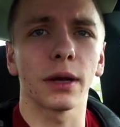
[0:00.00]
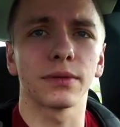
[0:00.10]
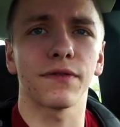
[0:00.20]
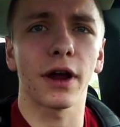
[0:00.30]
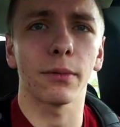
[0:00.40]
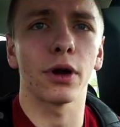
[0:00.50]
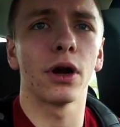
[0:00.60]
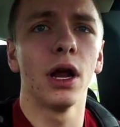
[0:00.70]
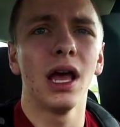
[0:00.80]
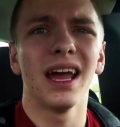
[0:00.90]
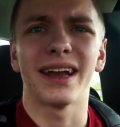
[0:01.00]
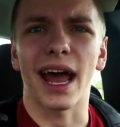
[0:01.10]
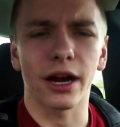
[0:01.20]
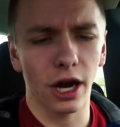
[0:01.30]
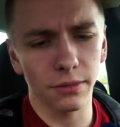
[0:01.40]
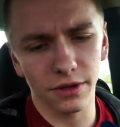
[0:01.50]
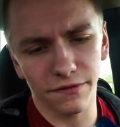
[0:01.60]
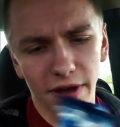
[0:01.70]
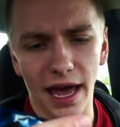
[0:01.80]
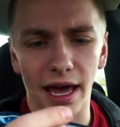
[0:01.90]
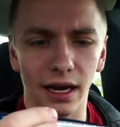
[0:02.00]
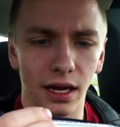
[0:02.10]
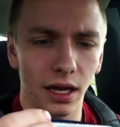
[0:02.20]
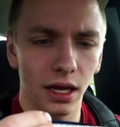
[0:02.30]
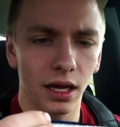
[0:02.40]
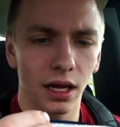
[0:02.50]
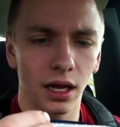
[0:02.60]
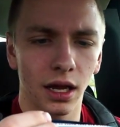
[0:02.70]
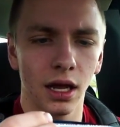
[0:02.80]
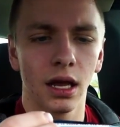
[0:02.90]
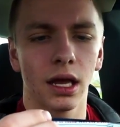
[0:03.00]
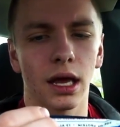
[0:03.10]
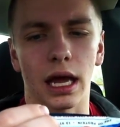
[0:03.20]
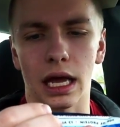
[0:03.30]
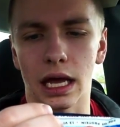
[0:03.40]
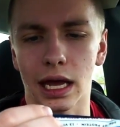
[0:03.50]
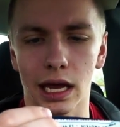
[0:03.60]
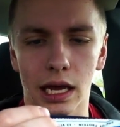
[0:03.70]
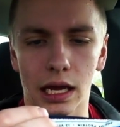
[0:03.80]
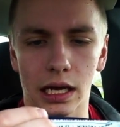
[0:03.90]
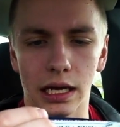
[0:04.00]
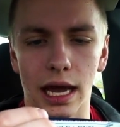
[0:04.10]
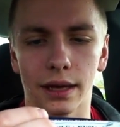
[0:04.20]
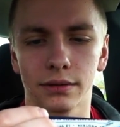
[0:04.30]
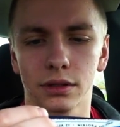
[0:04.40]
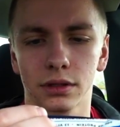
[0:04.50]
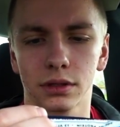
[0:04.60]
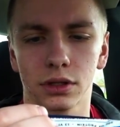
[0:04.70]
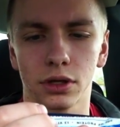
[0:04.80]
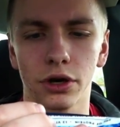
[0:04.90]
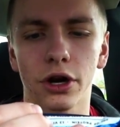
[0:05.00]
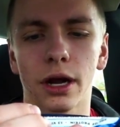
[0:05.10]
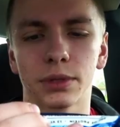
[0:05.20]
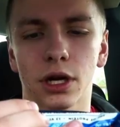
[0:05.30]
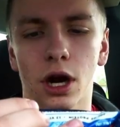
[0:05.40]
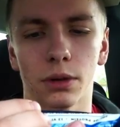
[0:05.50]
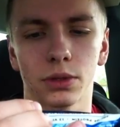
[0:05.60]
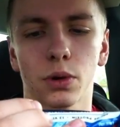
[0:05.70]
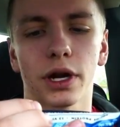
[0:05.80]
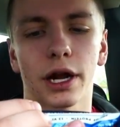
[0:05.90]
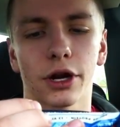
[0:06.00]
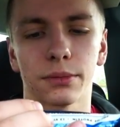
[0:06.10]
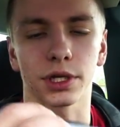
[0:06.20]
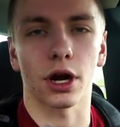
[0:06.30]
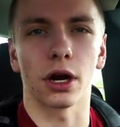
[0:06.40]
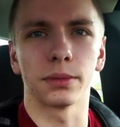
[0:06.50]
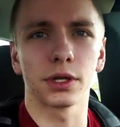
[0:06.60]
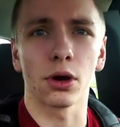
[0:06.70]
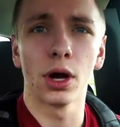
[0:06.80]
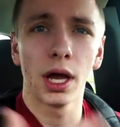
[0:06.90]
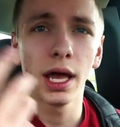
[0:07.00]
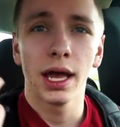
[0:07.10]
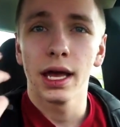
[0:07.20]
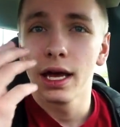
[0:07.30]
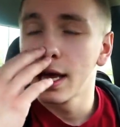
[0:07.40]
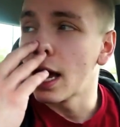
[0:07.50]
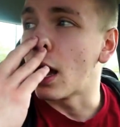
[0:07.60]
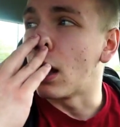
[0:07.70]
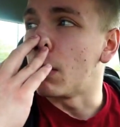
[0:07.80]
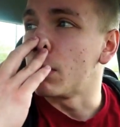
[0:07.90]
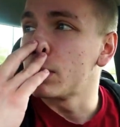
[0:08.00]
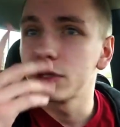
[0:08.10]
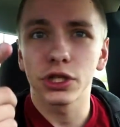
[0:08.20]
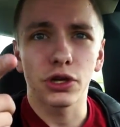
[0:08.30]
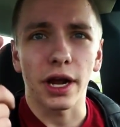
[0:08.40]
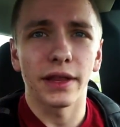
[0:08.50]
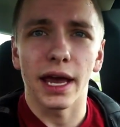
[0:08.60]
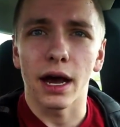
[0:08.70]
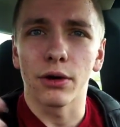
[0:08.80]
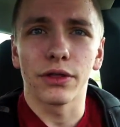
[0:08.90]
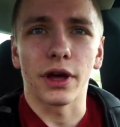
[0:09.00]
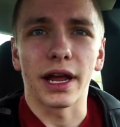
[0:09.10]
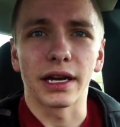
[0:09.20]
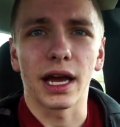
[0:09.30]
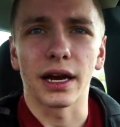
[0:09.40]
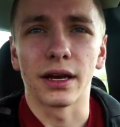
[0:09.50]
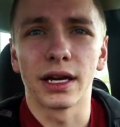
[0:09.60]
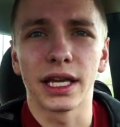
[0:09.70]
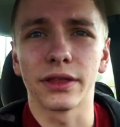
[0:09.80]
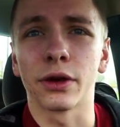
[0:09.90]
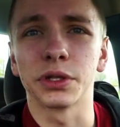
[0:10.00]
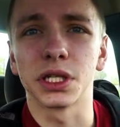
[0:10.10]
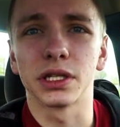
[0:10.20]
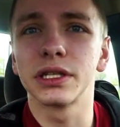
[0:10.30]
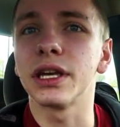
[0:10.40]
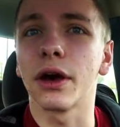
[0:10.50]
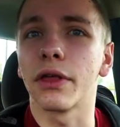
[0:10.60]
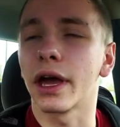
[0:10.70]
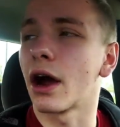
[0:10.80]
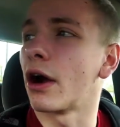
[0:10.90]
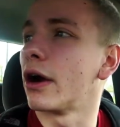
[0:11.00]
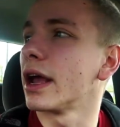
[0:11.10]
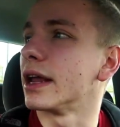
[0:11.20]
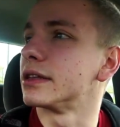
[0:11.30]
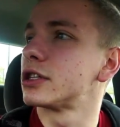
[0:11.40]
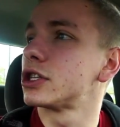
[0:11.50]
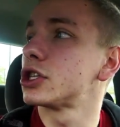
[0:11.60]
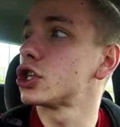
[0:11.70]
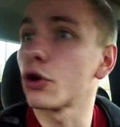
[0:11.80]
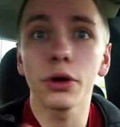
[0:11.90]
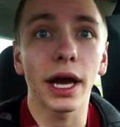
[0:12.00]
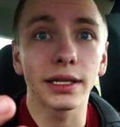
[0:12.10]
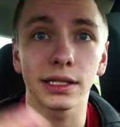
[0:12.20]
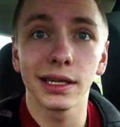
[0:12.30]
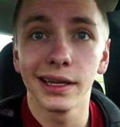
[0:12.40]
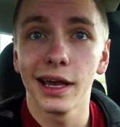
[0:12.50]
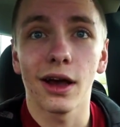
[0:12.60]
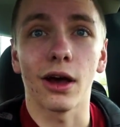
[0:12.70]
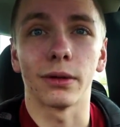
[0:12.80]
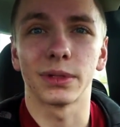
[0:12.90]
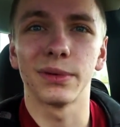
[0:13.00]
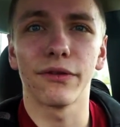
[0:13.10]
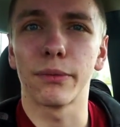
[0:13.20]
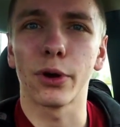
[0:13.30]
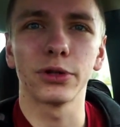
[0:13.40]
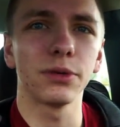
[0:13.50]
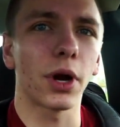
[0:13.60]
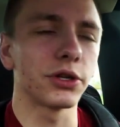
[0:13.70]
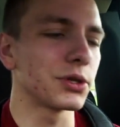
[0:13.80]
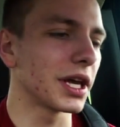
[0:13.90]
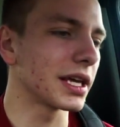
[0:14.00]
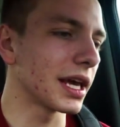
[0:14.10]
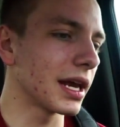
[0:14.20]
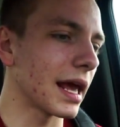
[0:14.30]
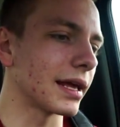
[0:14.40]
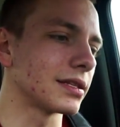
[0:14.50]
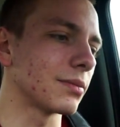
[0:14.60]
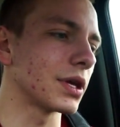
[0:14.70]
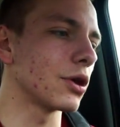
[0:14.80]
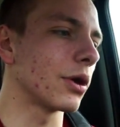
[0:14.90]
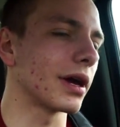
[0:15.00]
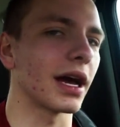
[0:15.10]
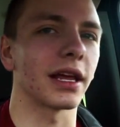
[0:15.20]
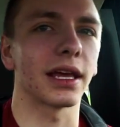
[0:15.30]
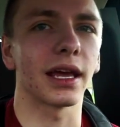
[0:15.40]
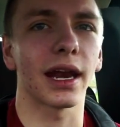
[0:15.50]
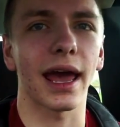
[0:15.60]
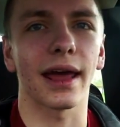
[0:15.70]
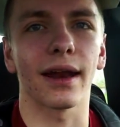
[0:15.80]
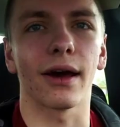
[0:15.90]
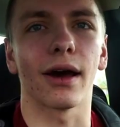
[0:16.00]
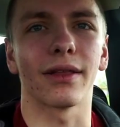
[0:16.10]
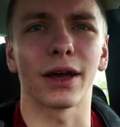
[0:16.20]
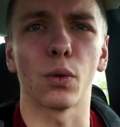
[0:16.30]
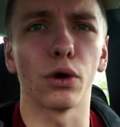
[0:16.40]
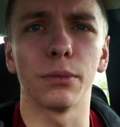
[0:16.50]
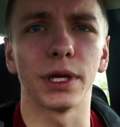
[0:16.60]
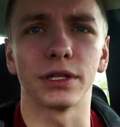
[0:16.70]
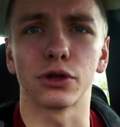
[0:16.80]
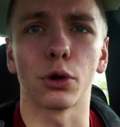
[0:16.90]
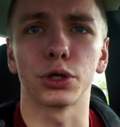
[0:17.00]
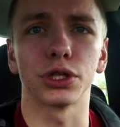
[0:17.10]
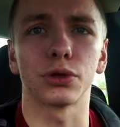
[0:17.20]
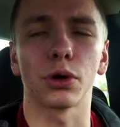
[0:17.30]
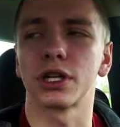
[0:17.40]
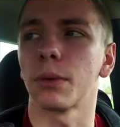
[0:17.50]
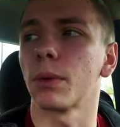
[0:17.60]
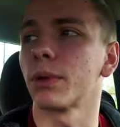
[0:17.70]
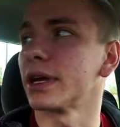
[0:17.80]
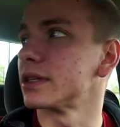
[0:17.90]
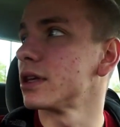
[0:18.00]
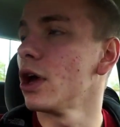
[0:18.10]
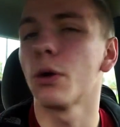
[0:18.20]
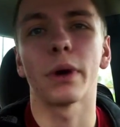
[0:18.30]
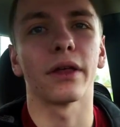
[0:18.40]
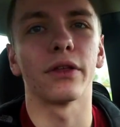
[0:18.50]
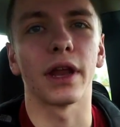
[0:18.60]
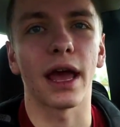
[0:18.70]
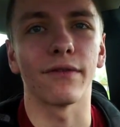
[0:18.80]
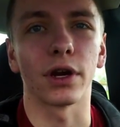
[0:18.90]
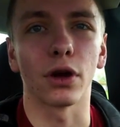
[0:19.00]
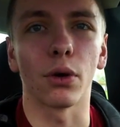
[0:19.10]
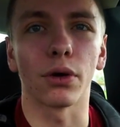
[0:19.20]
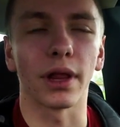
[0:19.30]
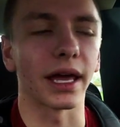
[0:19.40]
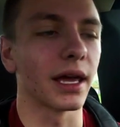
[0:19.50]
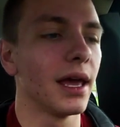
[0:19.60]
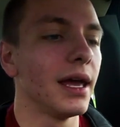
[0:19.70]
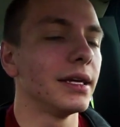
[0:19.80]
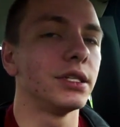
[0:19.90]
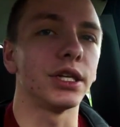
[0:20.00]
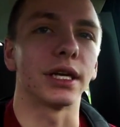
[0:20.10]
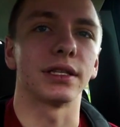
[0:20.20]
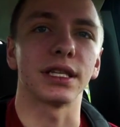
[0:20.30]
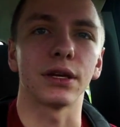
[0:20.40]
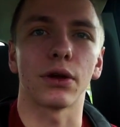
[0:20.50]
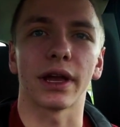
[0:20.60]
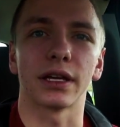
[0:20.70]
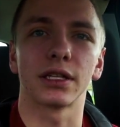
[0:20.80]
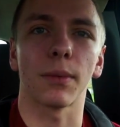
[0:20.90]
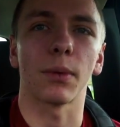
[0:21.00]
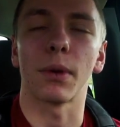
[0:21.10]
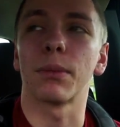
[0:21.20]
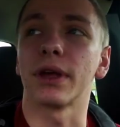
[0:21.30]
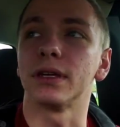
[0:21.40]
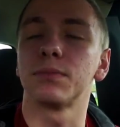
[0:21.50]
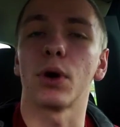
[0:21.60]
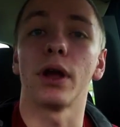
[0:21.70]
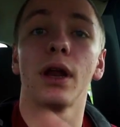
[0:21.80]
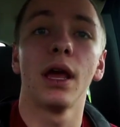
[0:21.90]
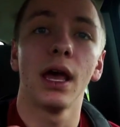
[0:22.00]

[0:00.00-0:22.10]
grams of fiber, 9 grams of fat, and yeah, 30 grams of carbs, 29 grams of carbs. So just trying that out. Thought I'd kind of get those and see how they are and show you guys some different protein bars you can get and something you can kind of get at like a Woodman's grocery store type of place rather than having to go to like GNC or like a supplement place. But